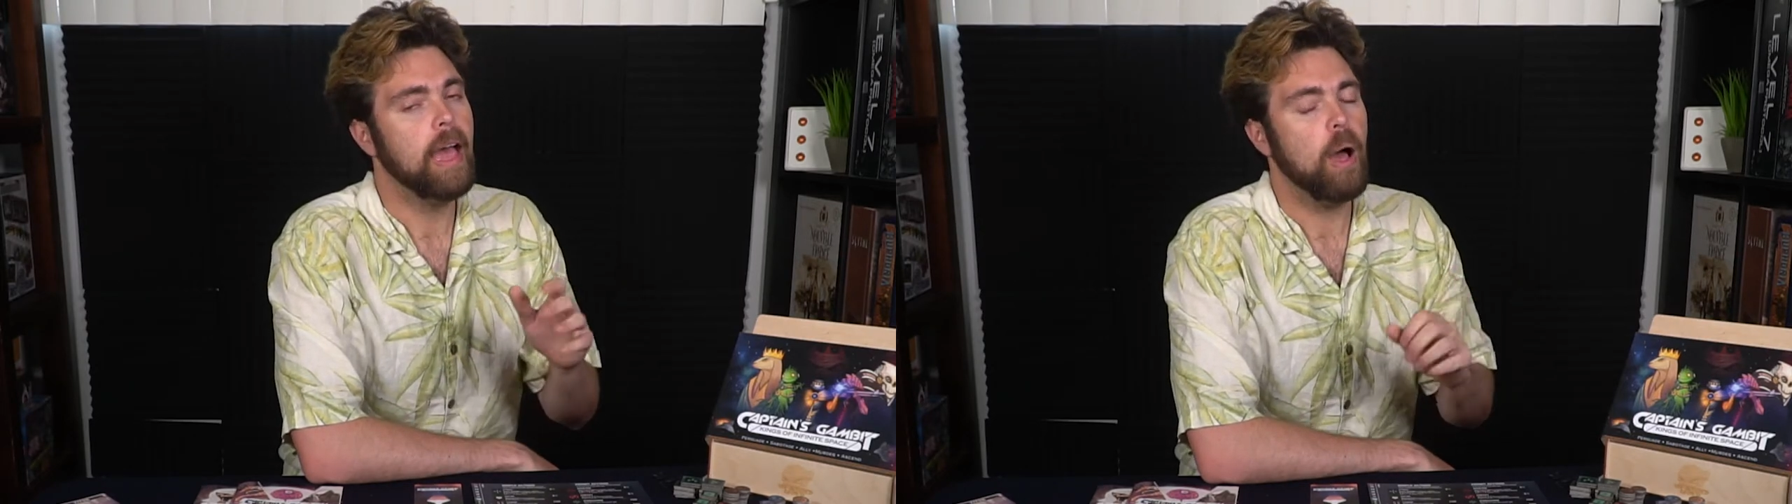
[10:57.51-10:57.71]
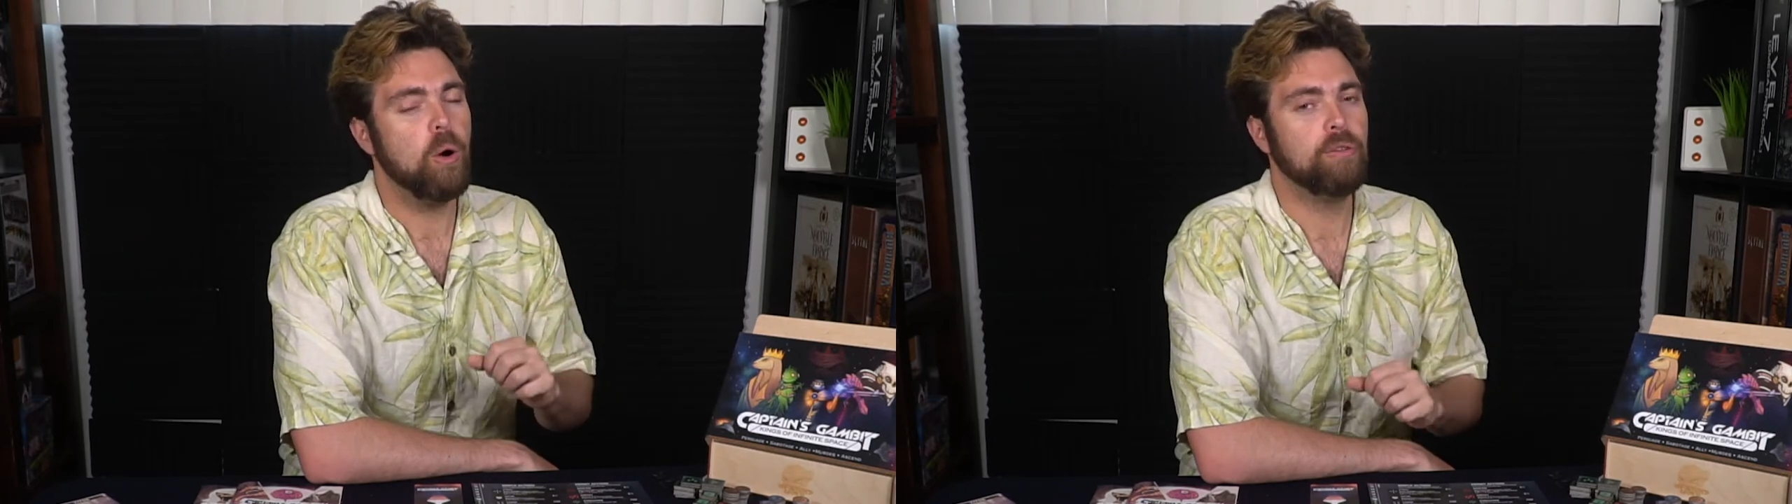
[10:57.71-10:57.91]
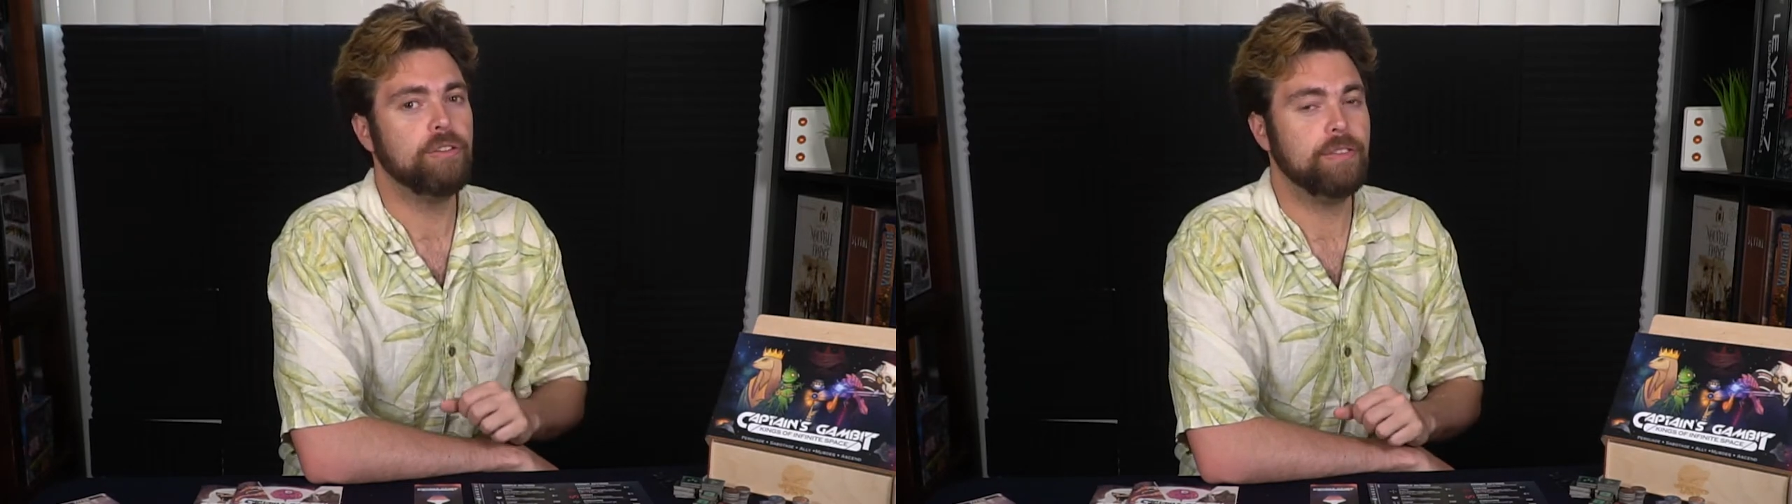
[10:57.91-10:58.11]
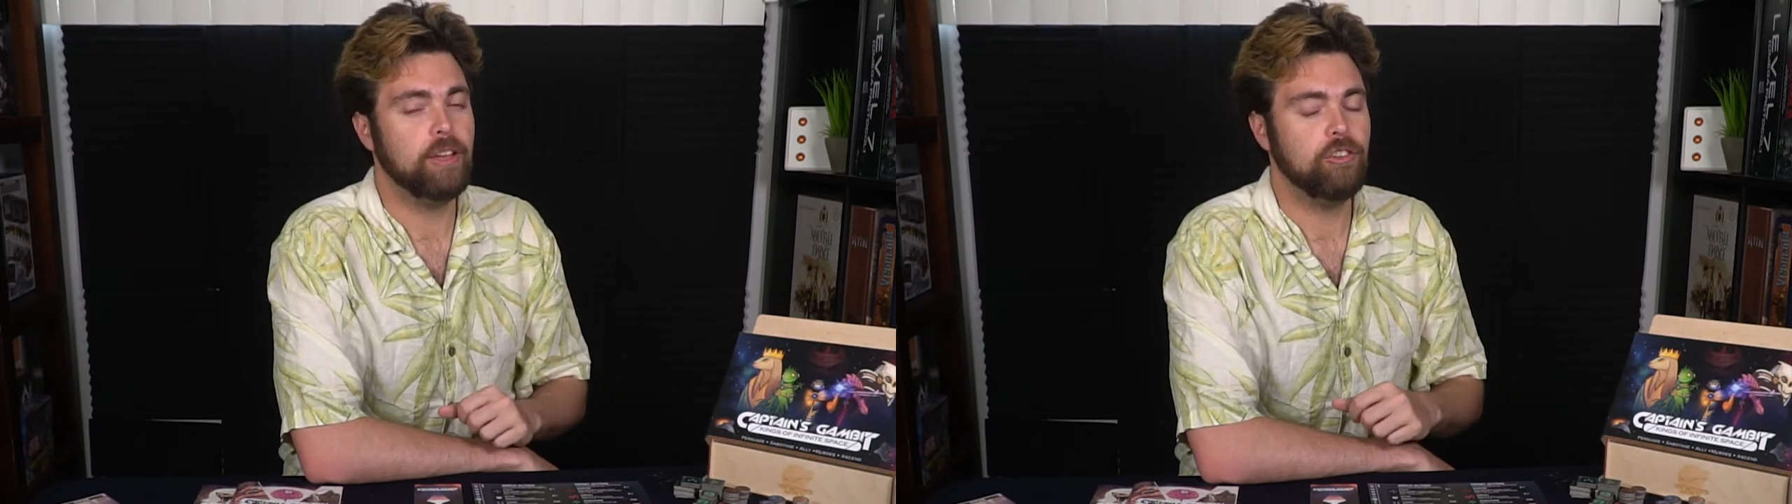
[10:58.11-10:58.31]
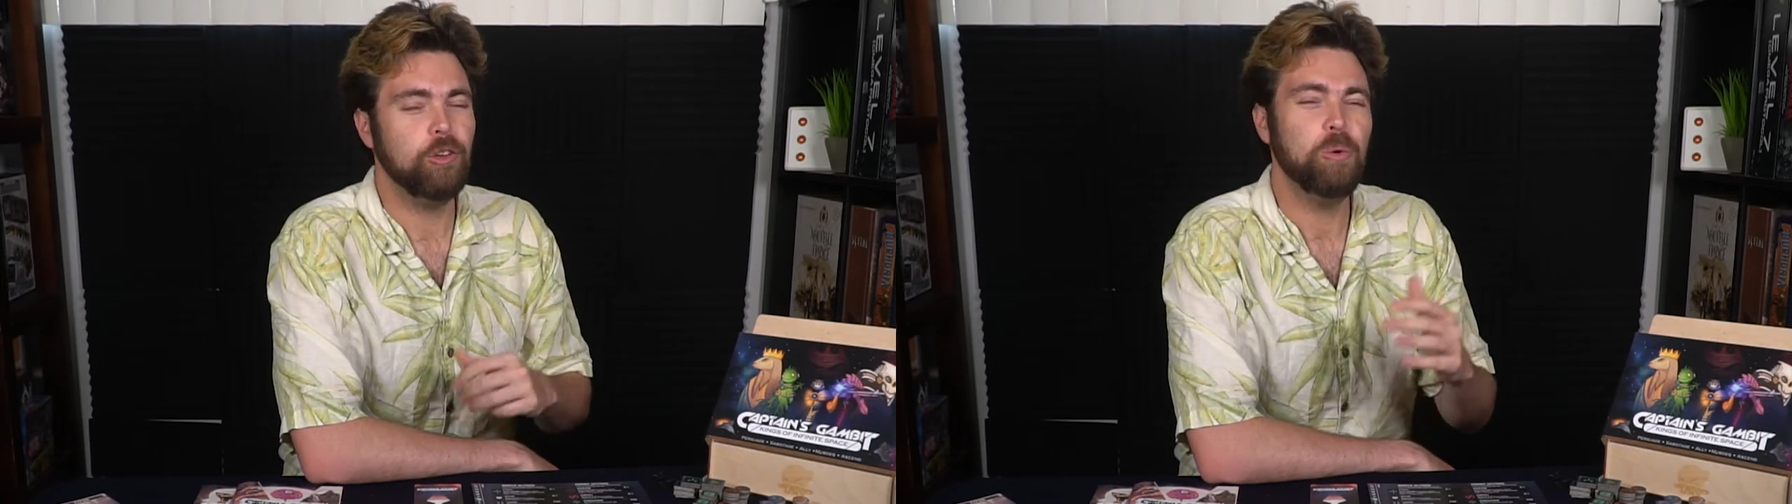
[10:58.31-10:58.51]
However, if
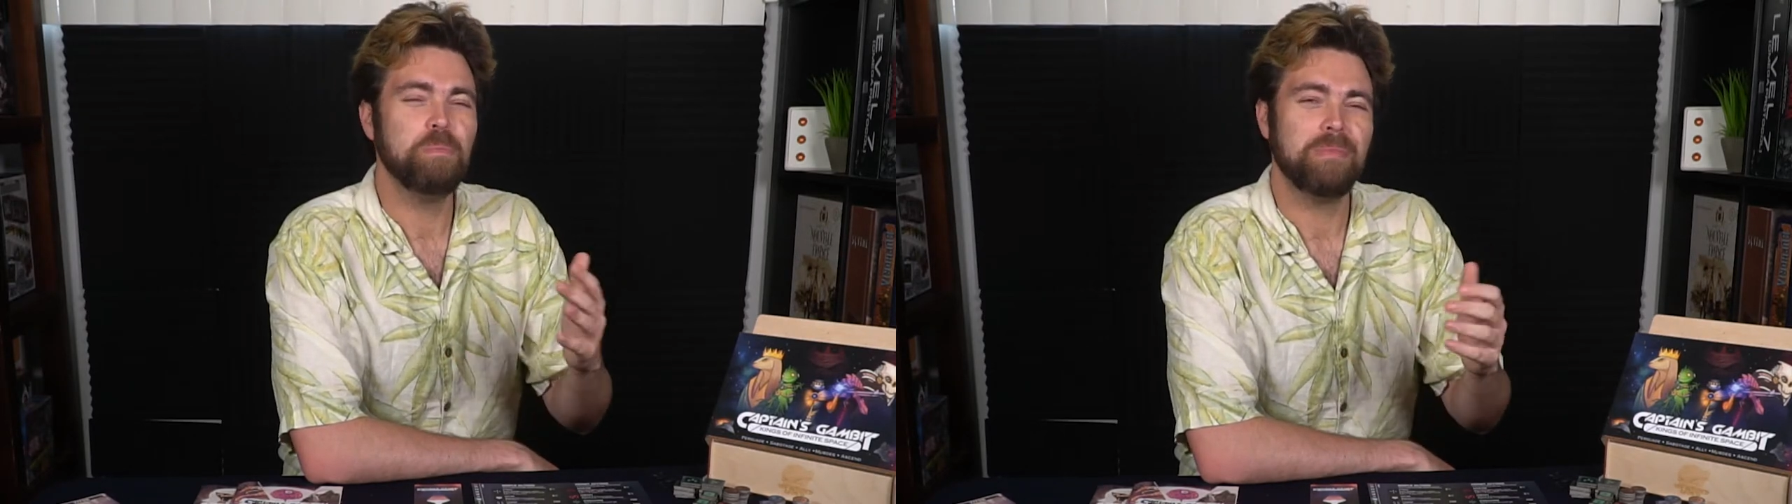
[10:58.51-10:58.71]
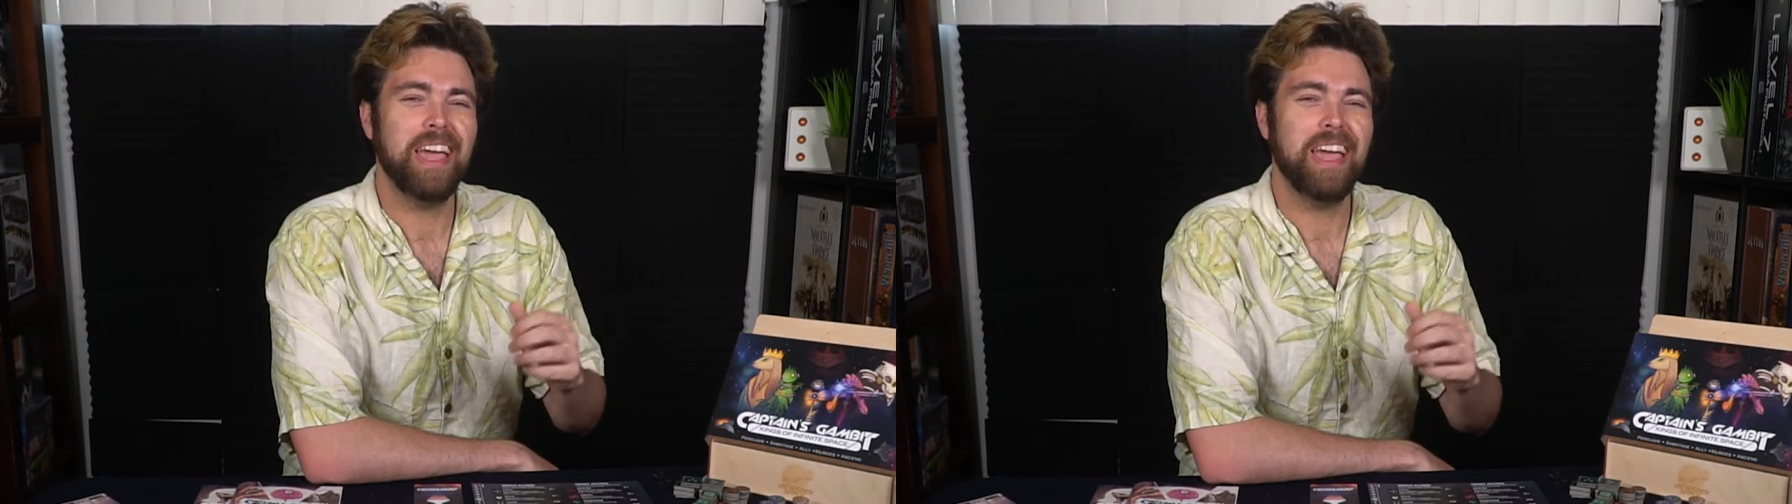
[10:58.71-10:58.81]
they do,